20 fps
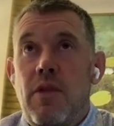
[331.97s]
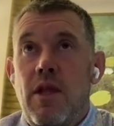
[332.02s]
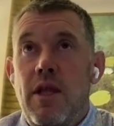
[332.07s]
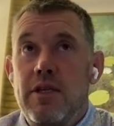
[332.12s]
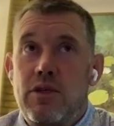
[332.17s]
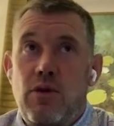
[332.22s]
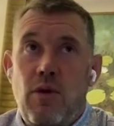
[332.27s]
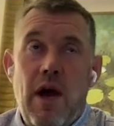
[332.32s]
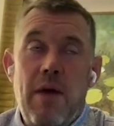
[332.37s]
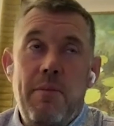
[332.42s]

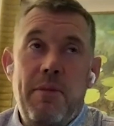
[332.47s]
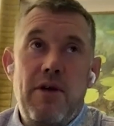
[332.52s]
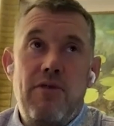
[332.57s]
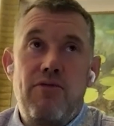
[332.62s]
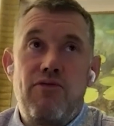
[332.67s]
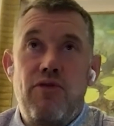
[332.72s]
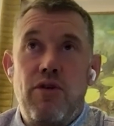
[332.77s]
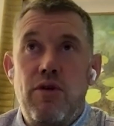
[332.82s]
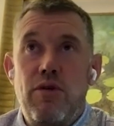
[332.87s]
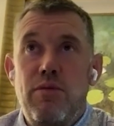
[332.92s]
There's quite a bit
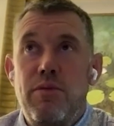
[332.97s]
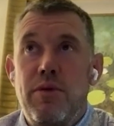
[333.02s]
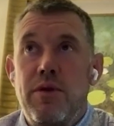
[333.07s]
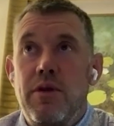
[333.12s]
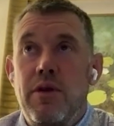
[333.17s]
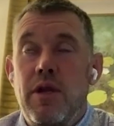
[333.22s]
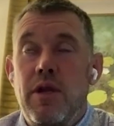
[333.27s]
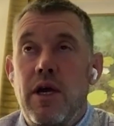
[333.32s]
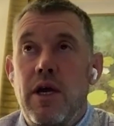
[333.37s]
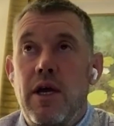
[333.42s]
of room
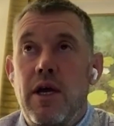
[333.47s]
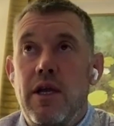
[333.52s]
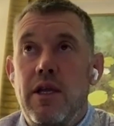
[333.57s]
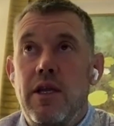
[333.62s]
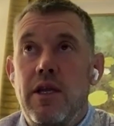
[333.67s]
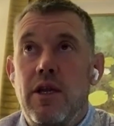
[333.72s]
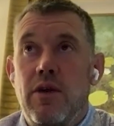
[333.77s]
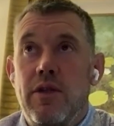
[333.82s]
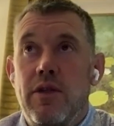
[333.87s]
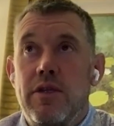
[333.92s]
and,
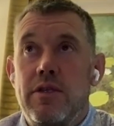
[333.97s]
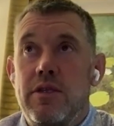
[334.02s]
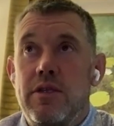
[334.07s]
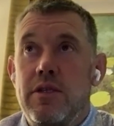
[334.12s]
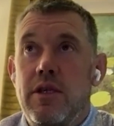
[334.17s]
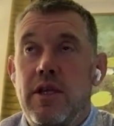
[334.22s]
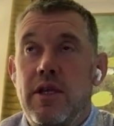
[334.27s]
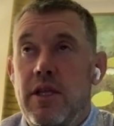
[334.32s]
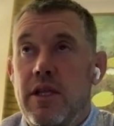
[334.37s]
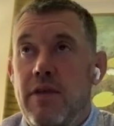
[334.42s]
you know,
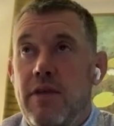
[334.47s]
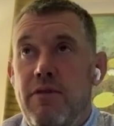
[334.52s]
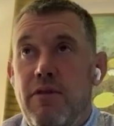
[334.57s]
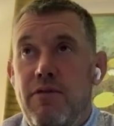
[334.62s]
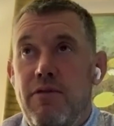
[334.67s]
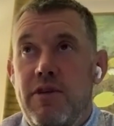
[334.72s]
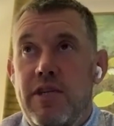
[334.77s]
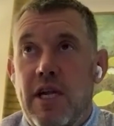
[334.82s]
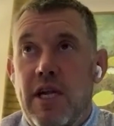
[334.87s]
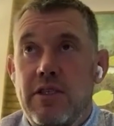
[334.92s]
it'll give
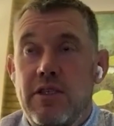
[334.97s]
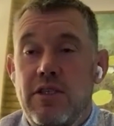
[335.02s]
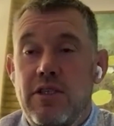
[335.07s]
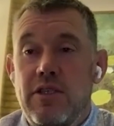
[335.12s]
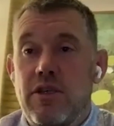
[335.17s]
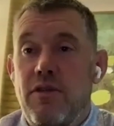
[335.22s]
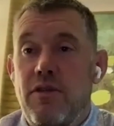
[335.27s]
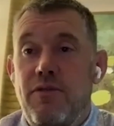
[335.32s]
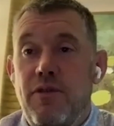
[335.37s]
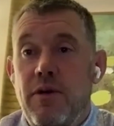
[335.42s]
you
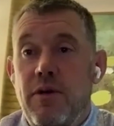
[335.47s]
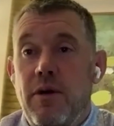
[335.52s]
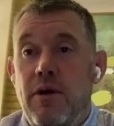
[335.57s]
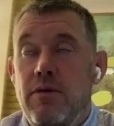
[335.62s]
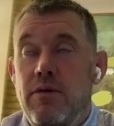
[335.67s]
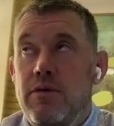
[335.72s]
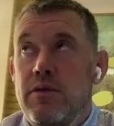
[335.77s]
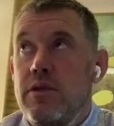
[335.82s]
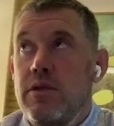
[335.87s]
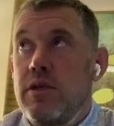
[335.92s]
chances on a few
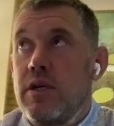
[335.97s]
holes.